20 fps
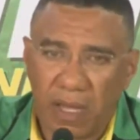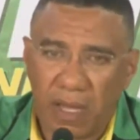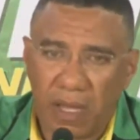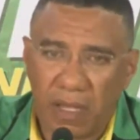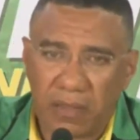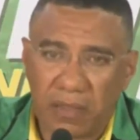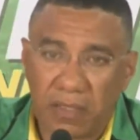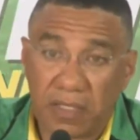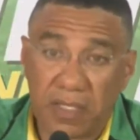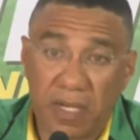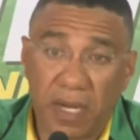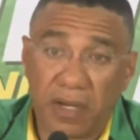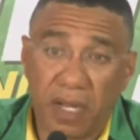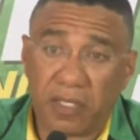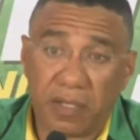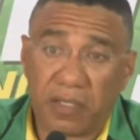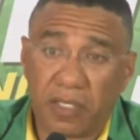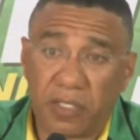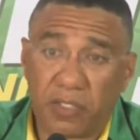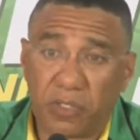Uh, these are
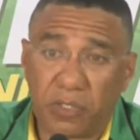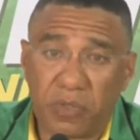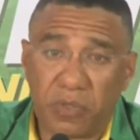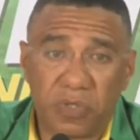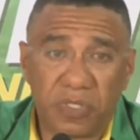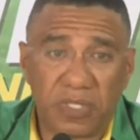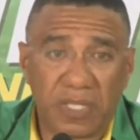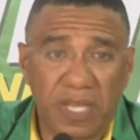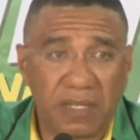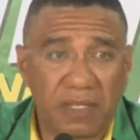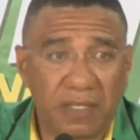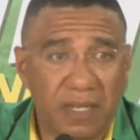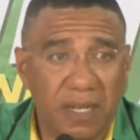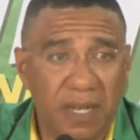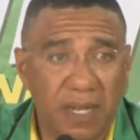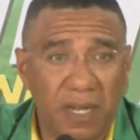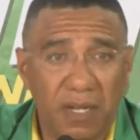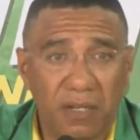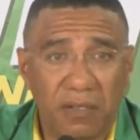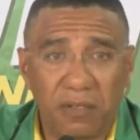not issues that
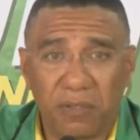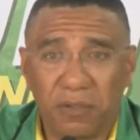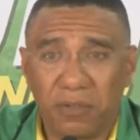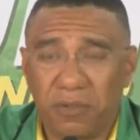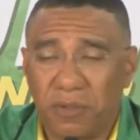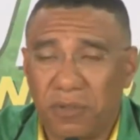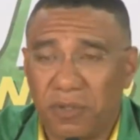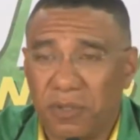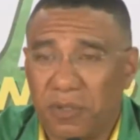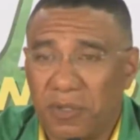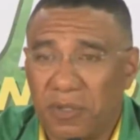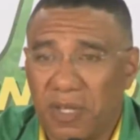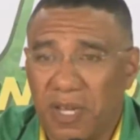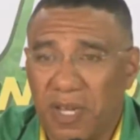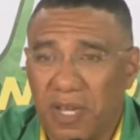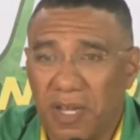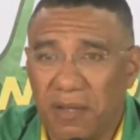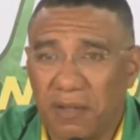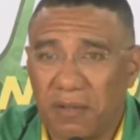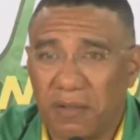are
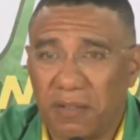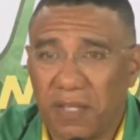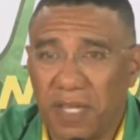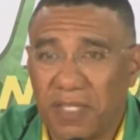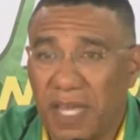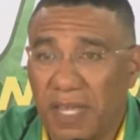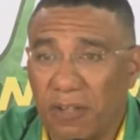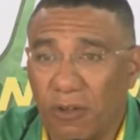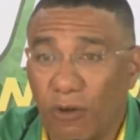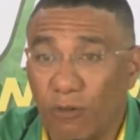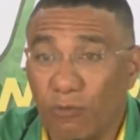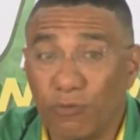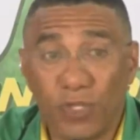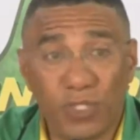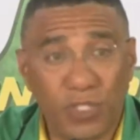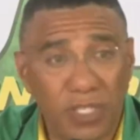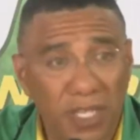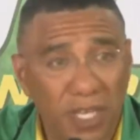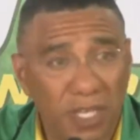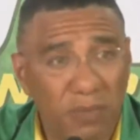uh, that
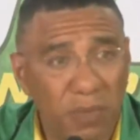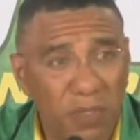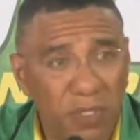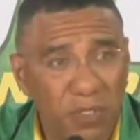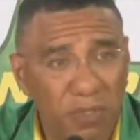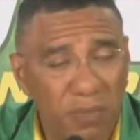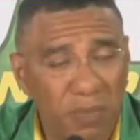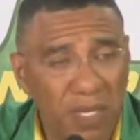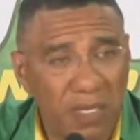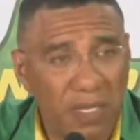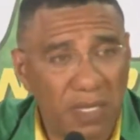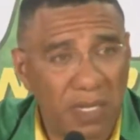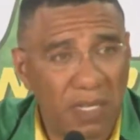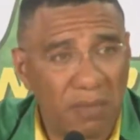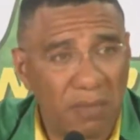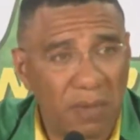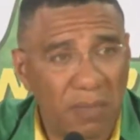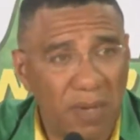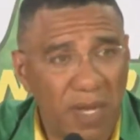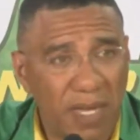originate with the Jamaica
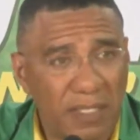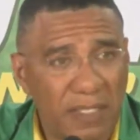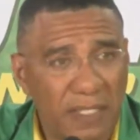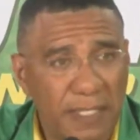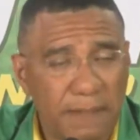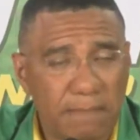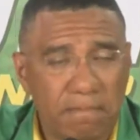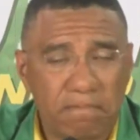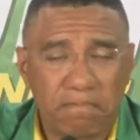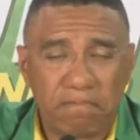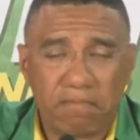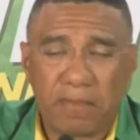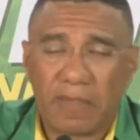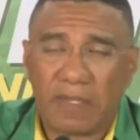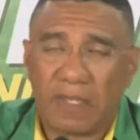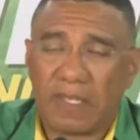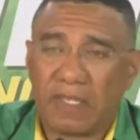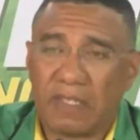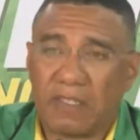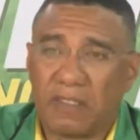Labour Party.
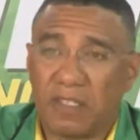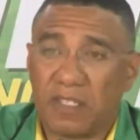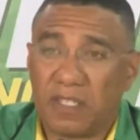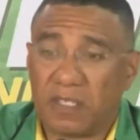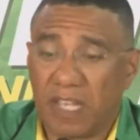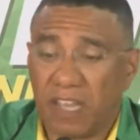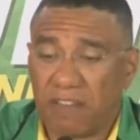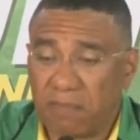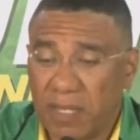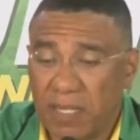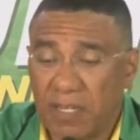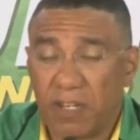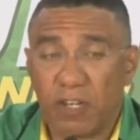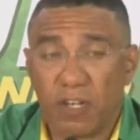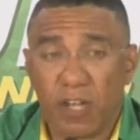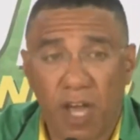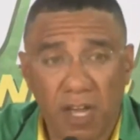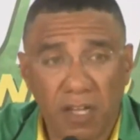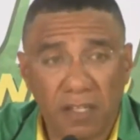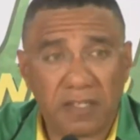These have
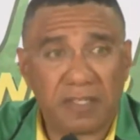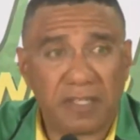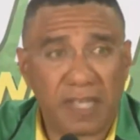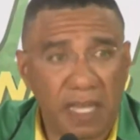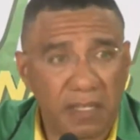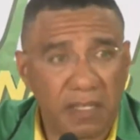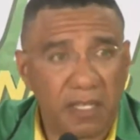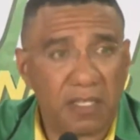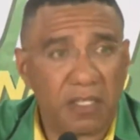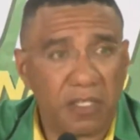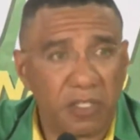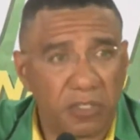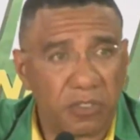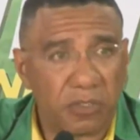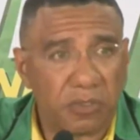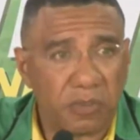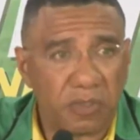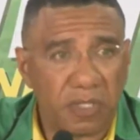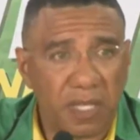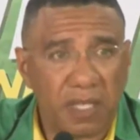been long-standing
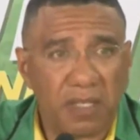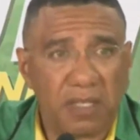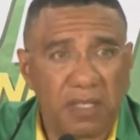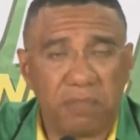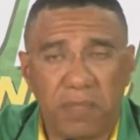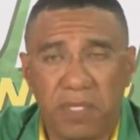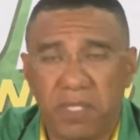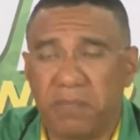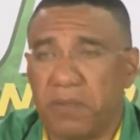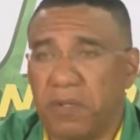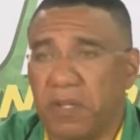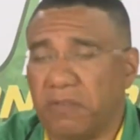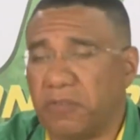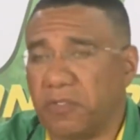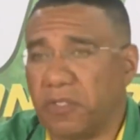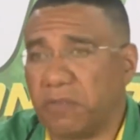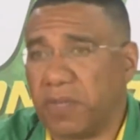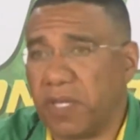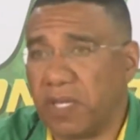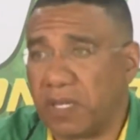issues that the people
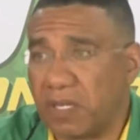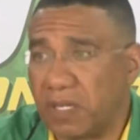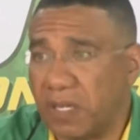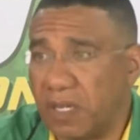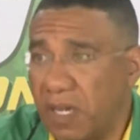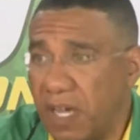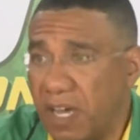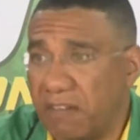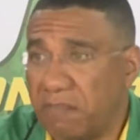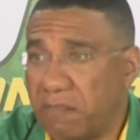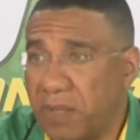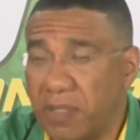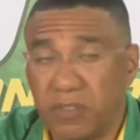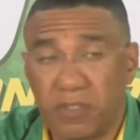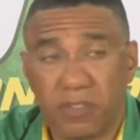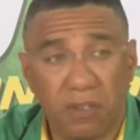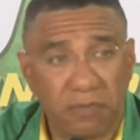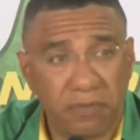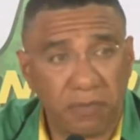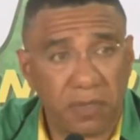of Jamaica have
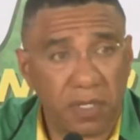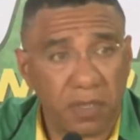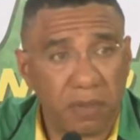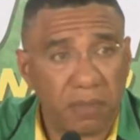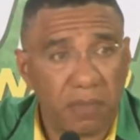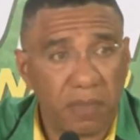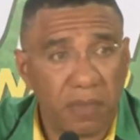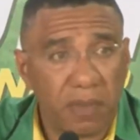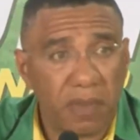been suffering.